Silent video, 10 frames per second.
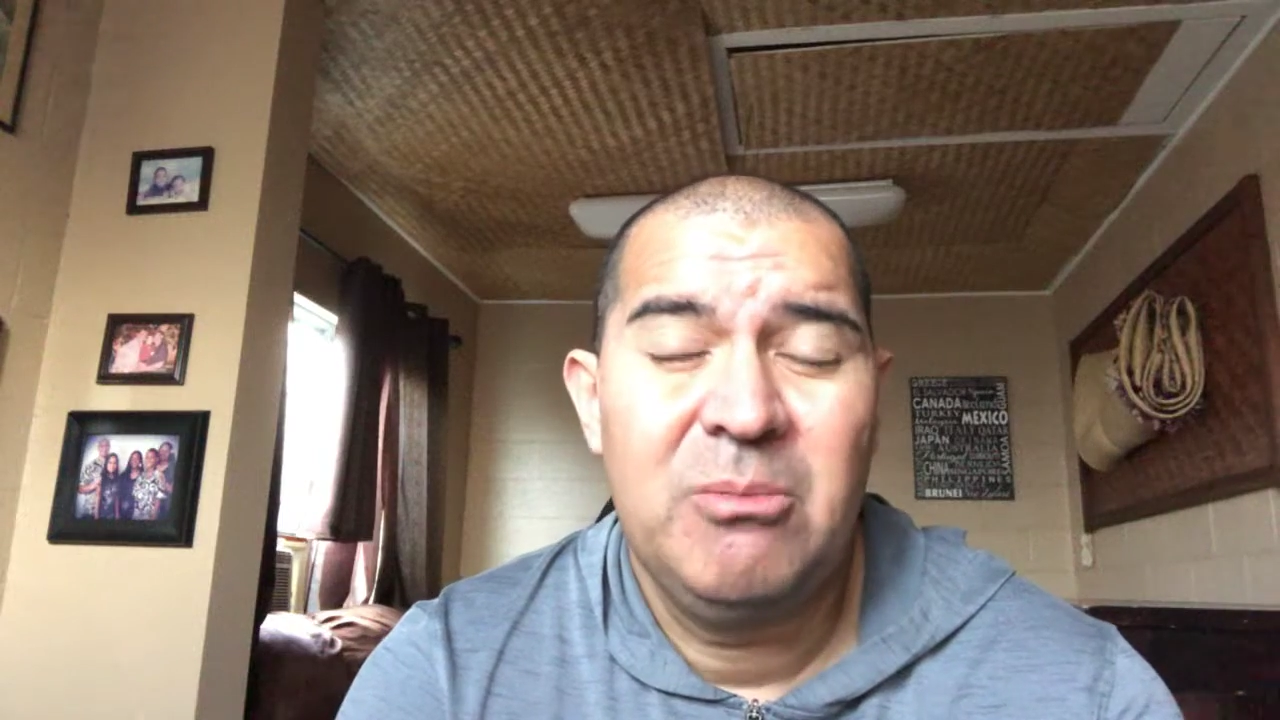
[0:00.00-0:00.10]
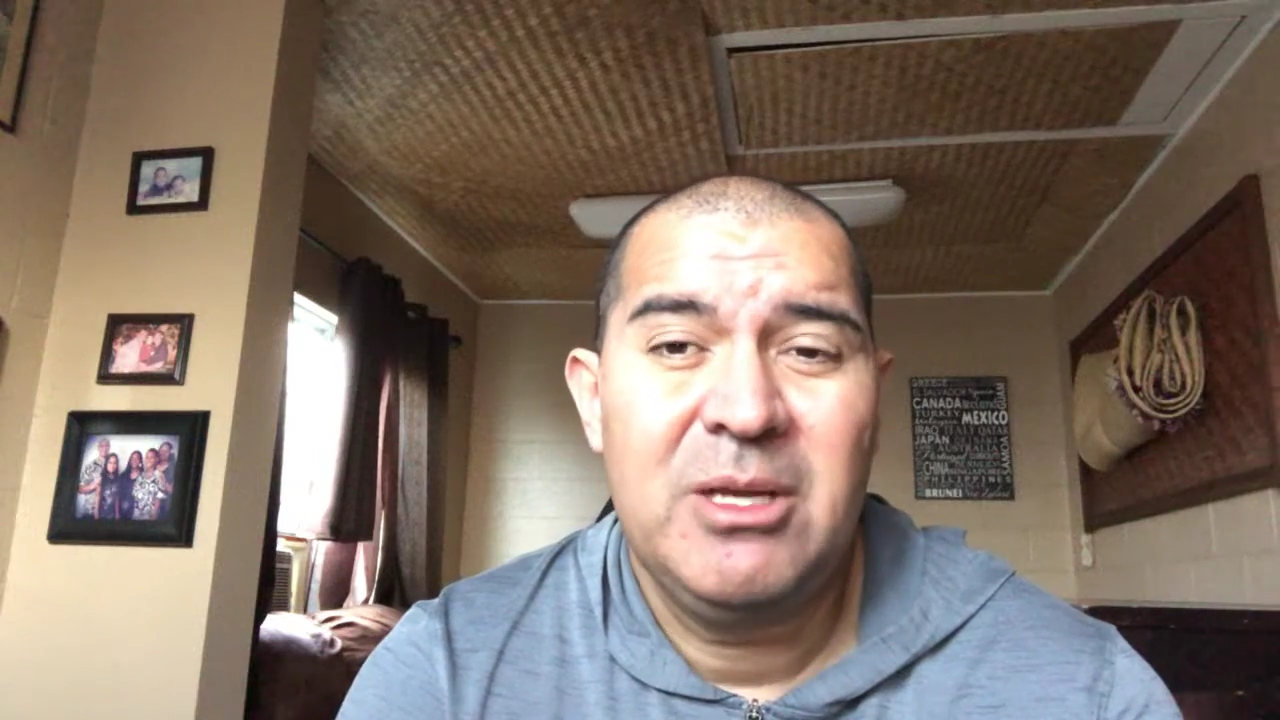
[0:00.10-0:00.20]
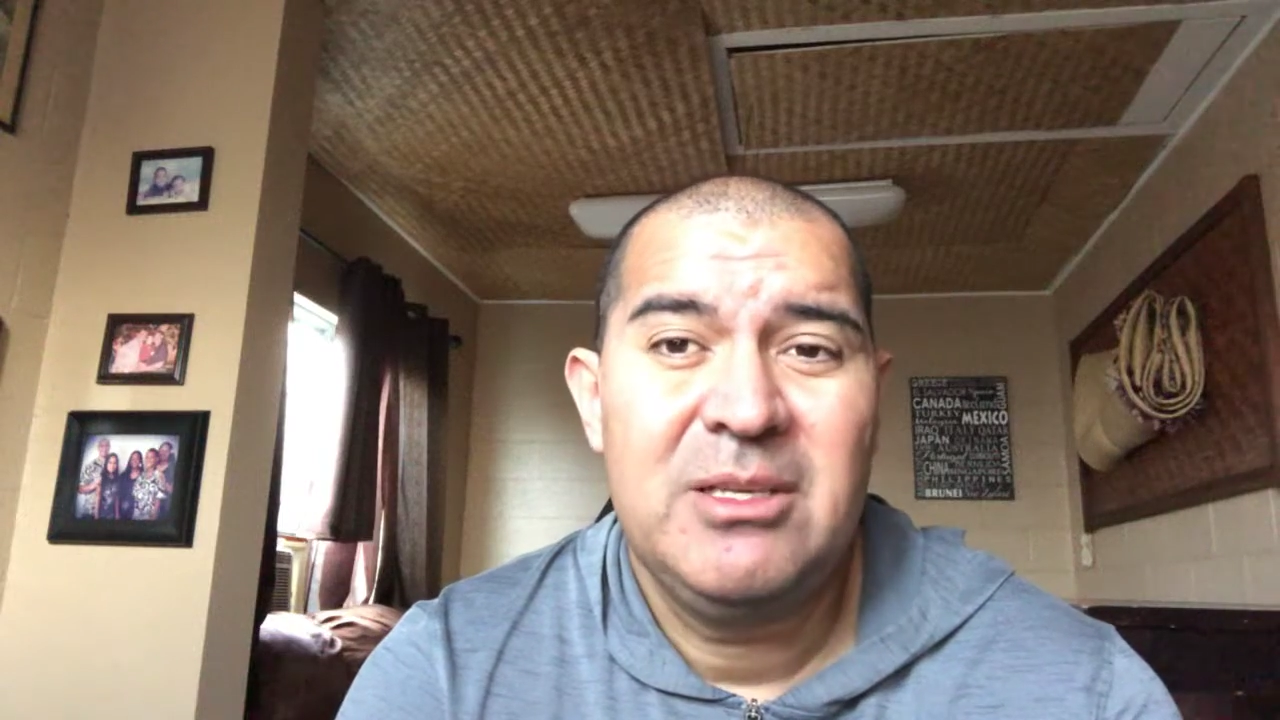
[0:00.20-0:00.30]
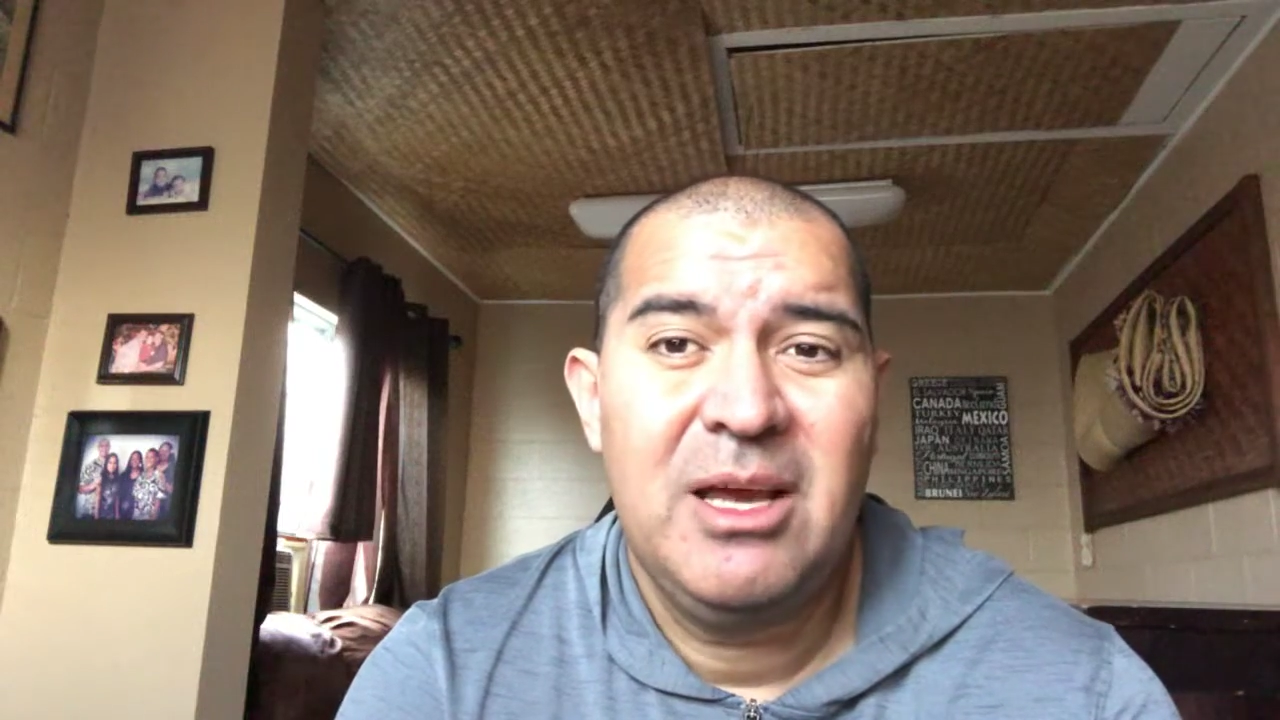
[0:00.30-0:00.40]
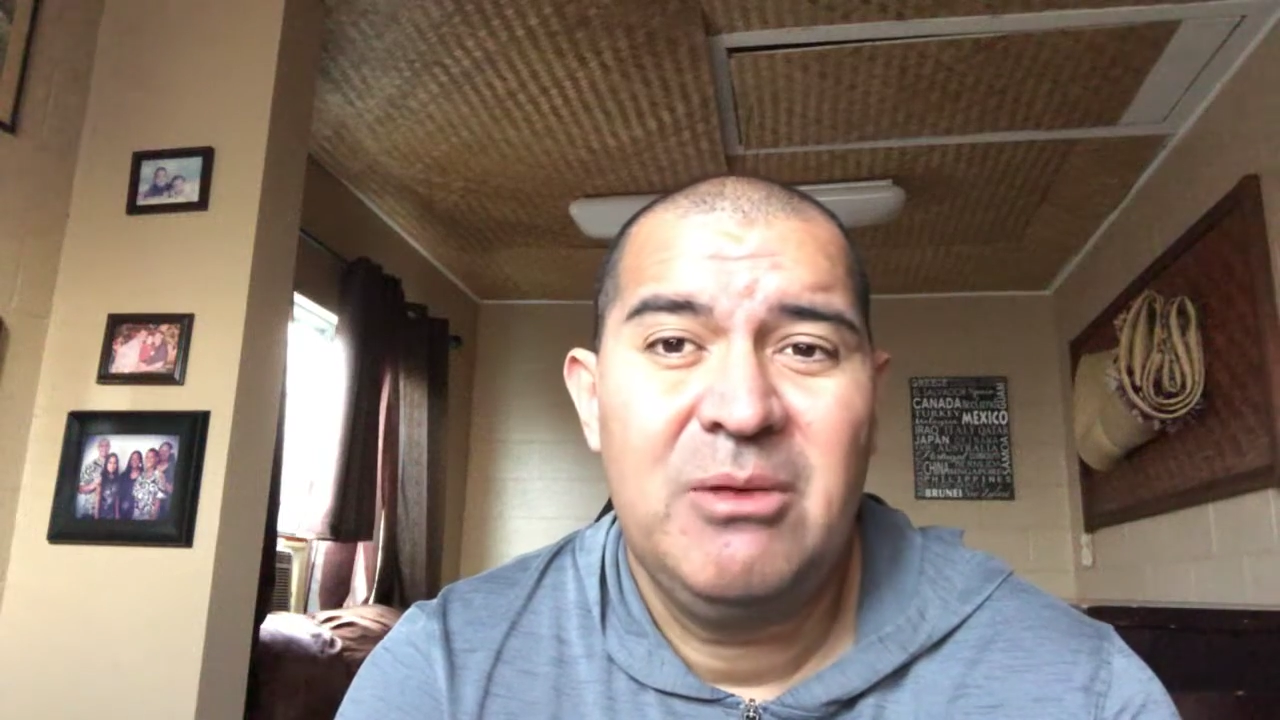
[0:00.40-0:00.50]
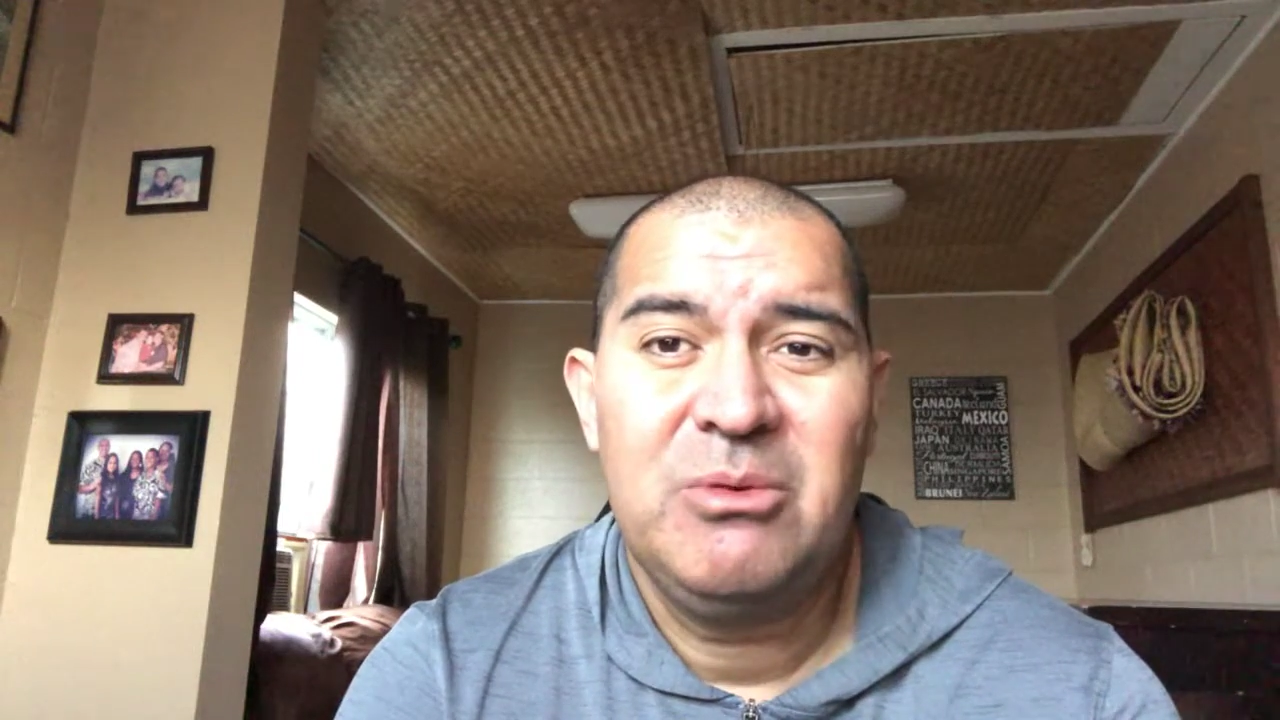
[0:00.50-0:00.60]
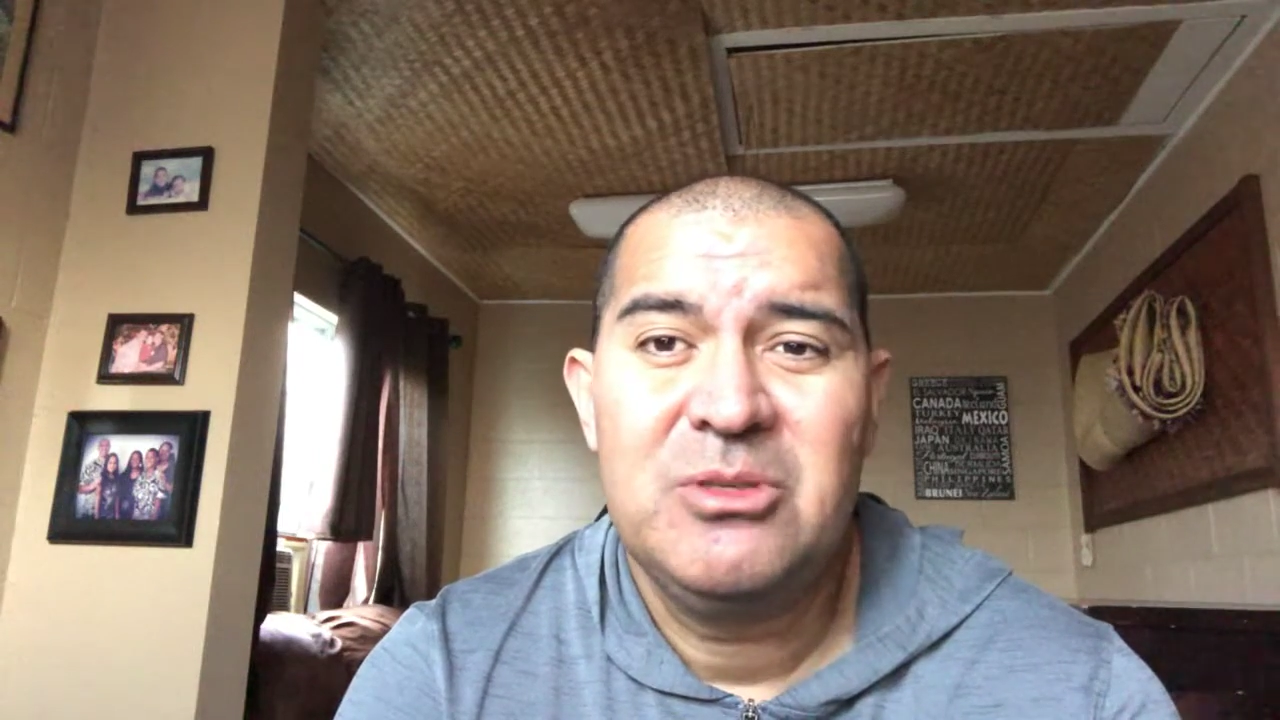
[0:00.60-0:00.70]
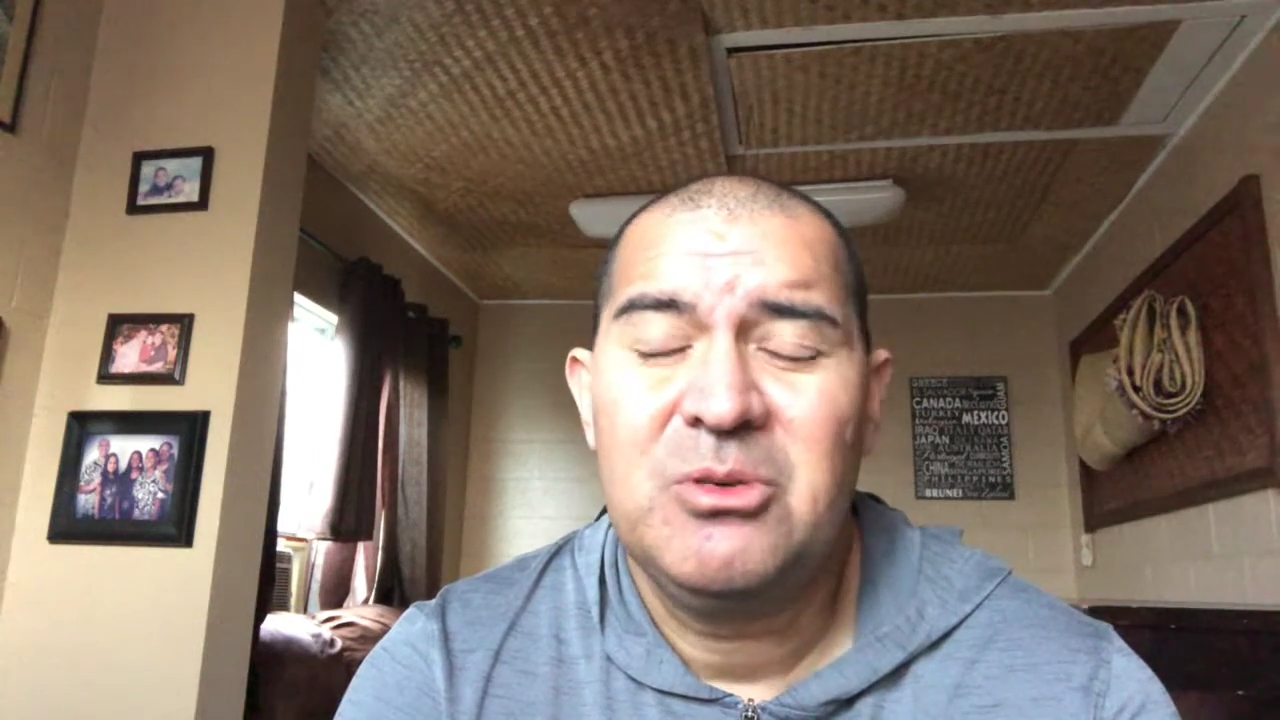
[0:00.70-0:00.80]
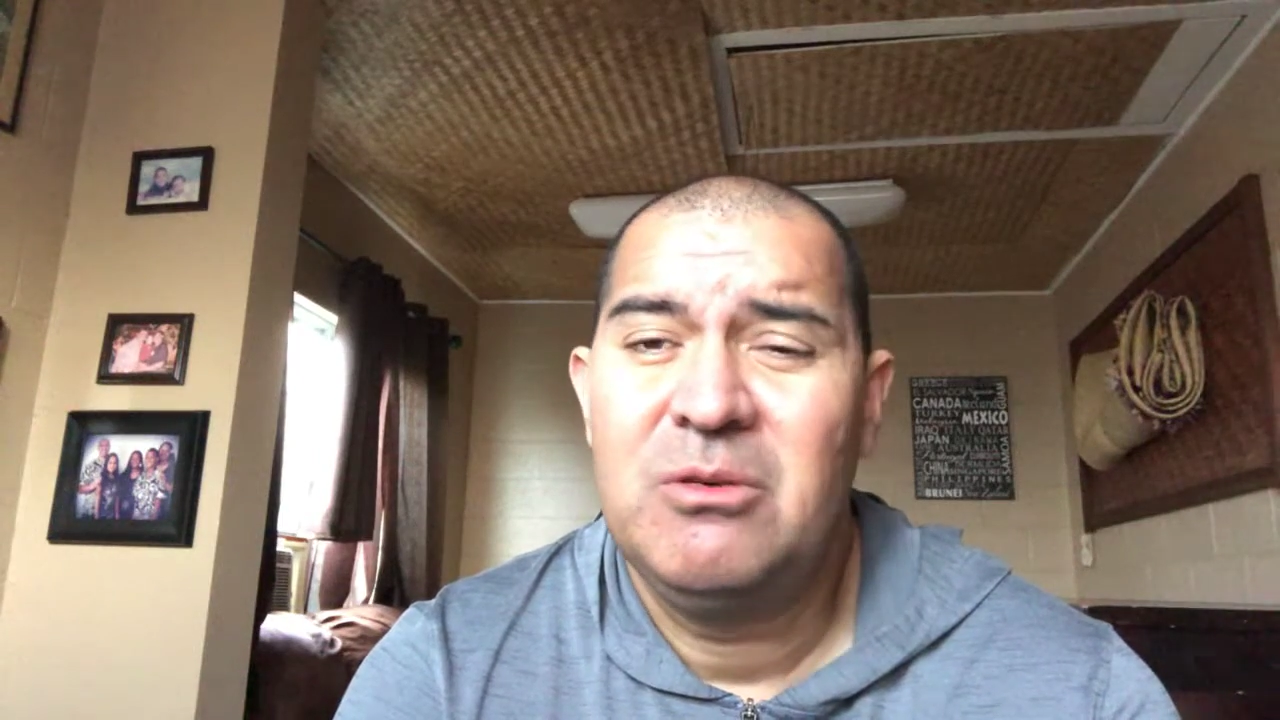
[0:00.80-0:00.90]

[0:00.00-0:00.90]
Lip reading: my dad was